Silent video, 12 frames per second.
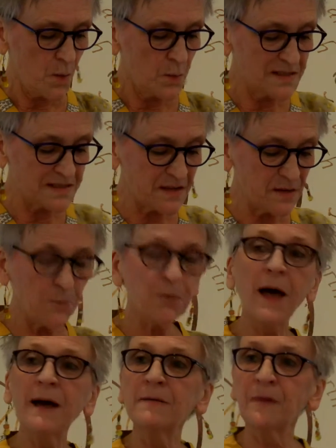We see the
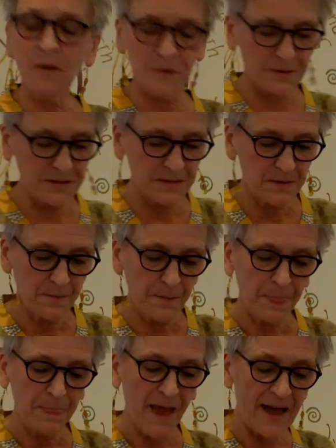plight of others,
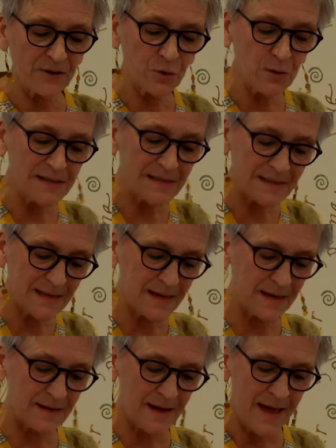actually see
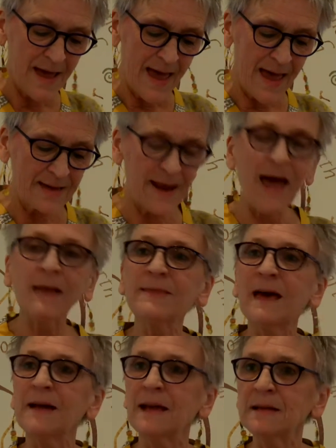it, and at
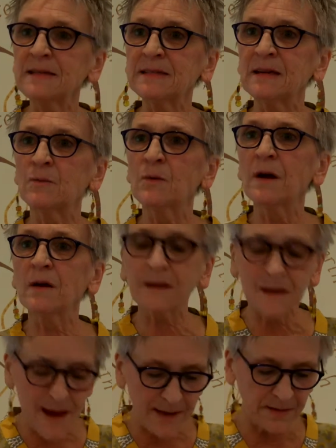that instant we are
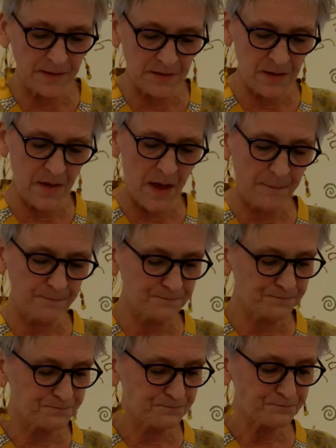connected to them.
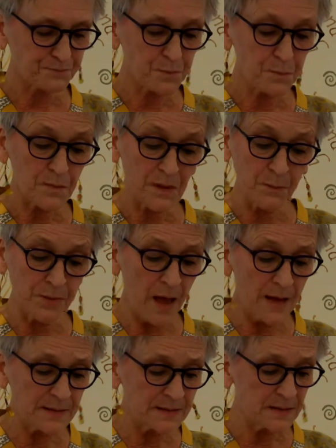
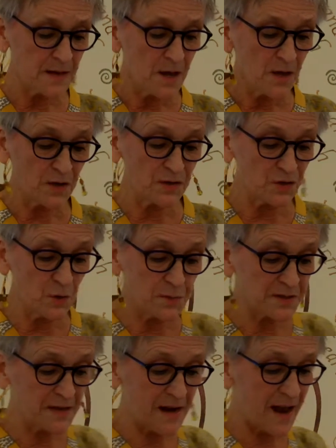Plus,
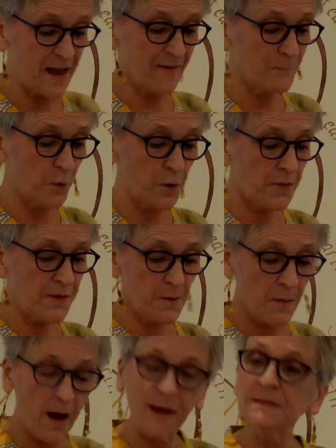consumers today have more on their
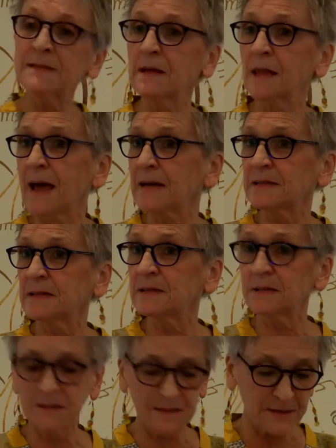minds than last
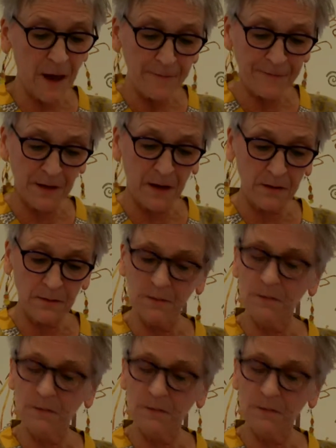season's Kaftan.